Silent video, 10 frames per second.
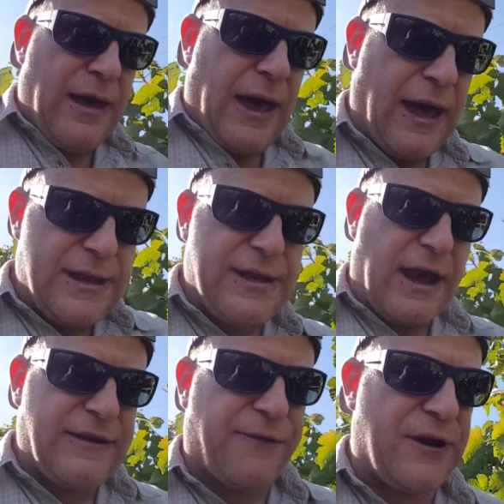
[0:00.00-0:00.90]
in
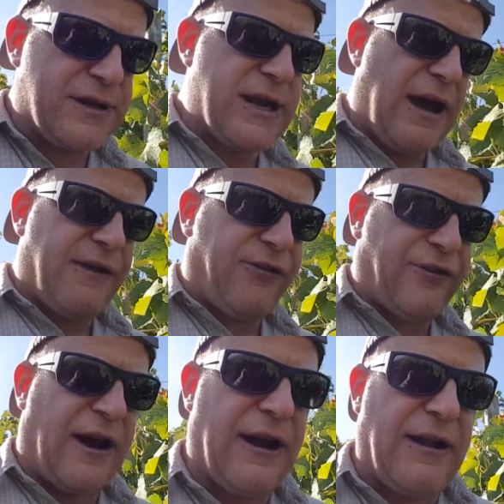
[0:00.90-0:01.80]
different
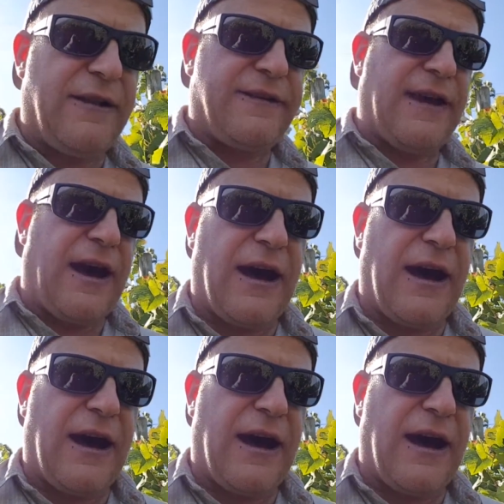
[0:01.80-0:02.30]
styles,